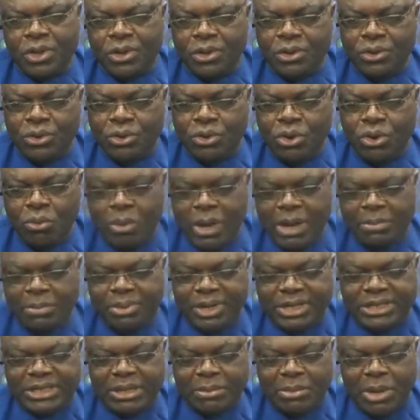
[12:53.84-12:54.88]
You know, when
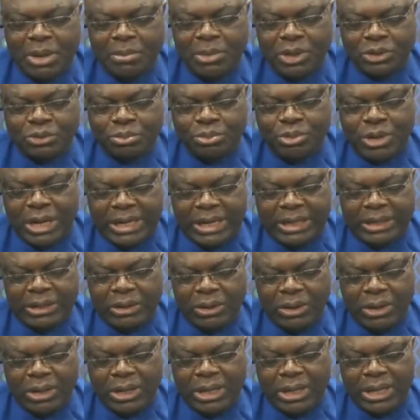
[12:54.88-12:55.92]
President Muhammadu Buhari
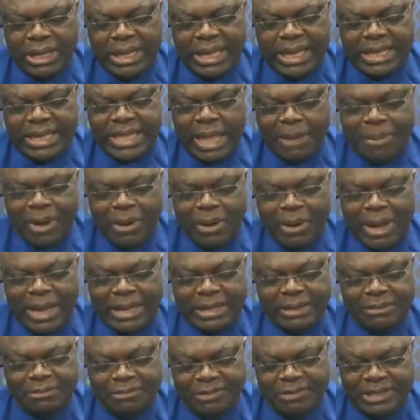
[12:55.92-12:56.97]
uh, entered power
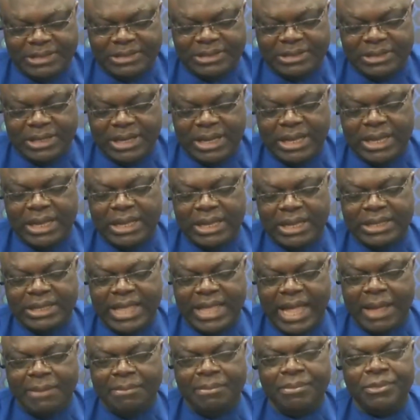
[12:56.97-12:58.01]
the first uh,
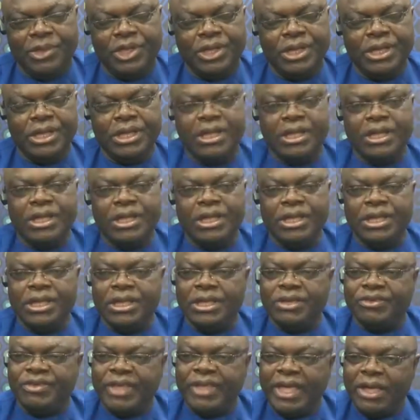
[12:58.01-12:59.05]
time,
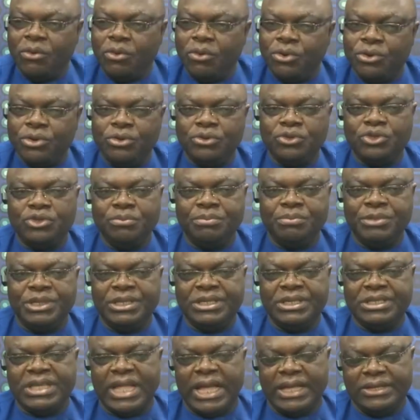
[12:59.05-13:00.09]
he said he will reduce
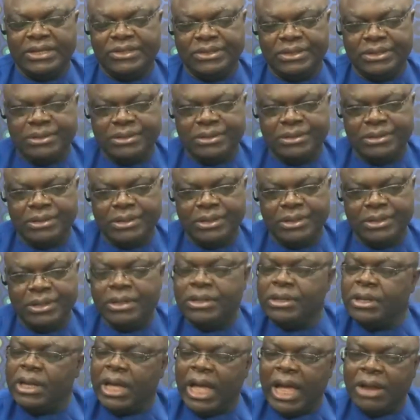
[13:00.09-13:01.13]
ministers.
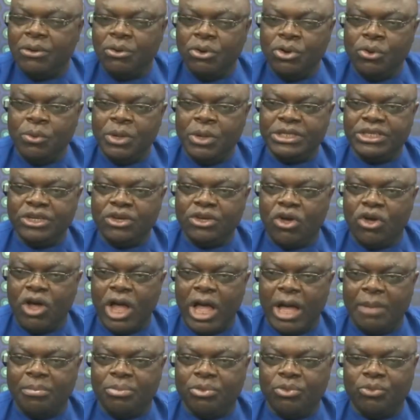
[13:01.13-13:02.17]
I don't know what can
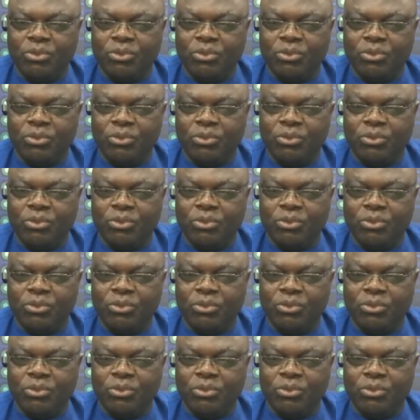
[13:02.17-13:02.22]
happen.